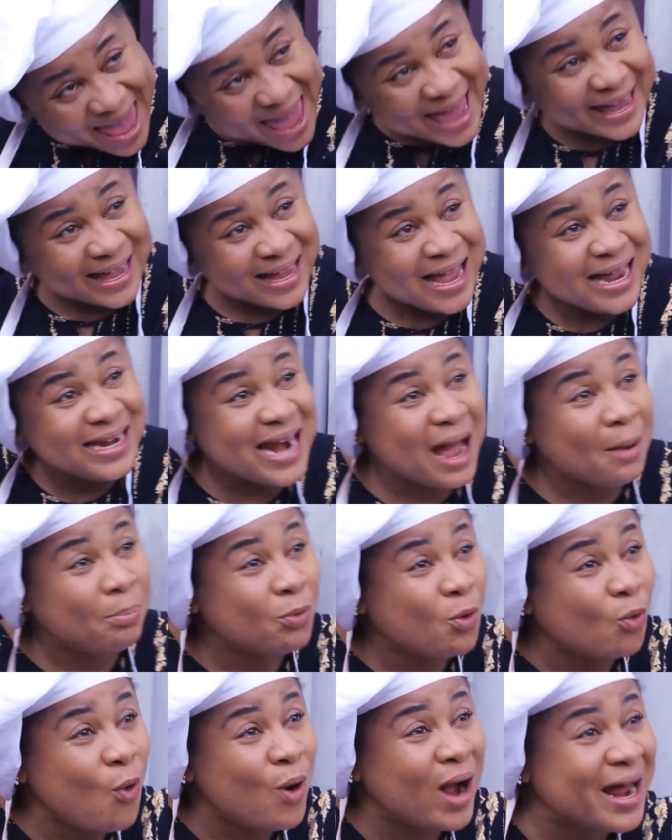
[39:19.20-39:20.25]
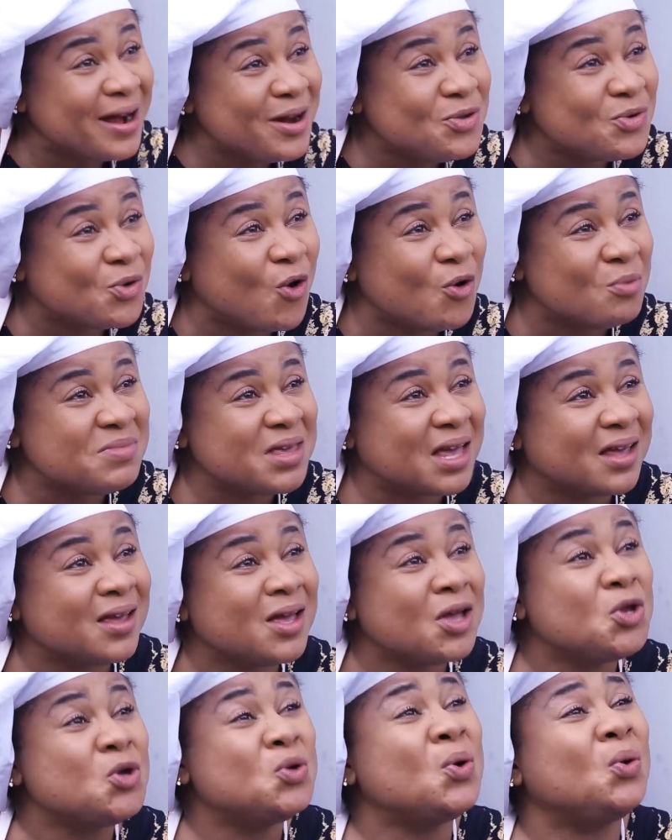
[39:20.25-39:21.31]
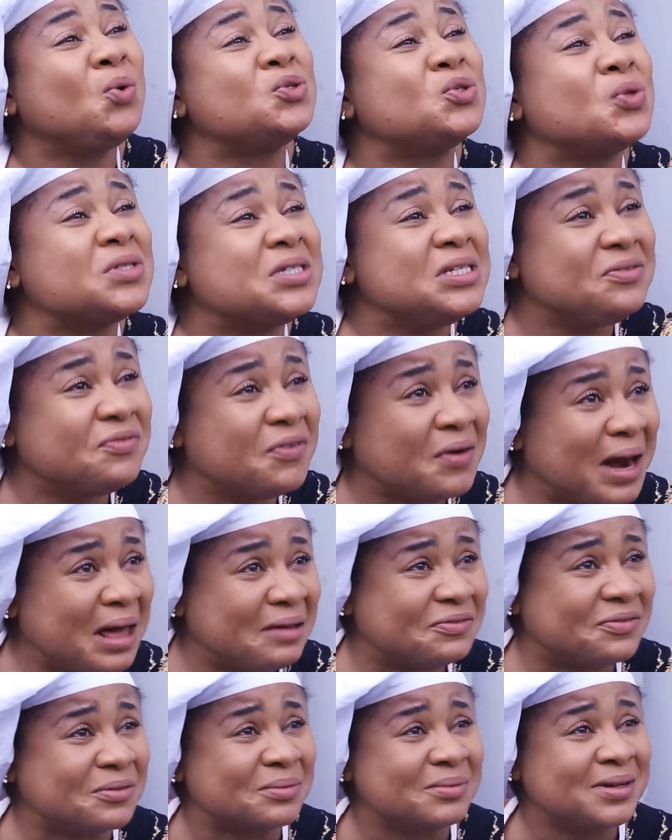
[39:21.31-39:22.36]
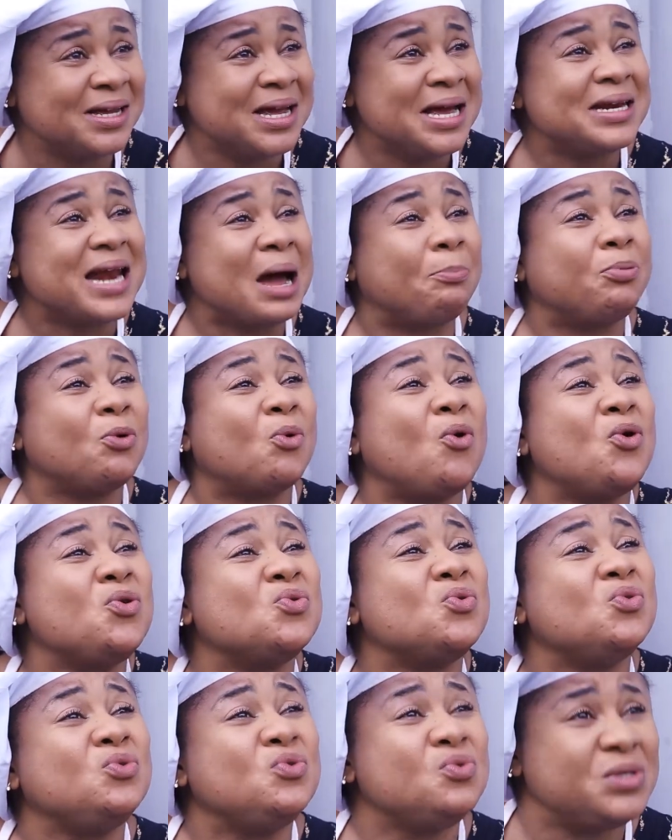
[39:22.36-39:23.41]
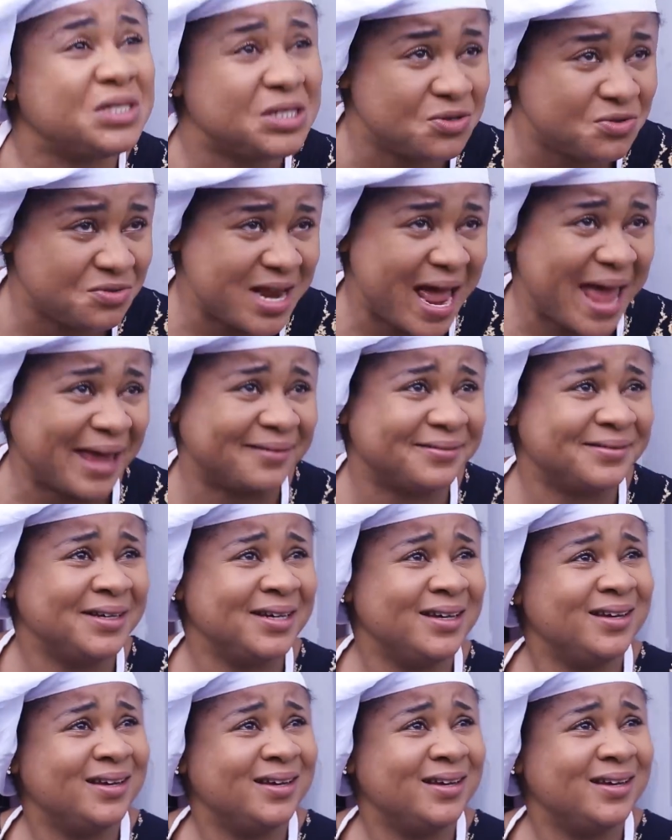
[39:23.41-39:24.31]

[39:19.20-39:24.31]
here. Now, Proko carry you come here. You no go succeed for life. Now, Proko, you go do till you die.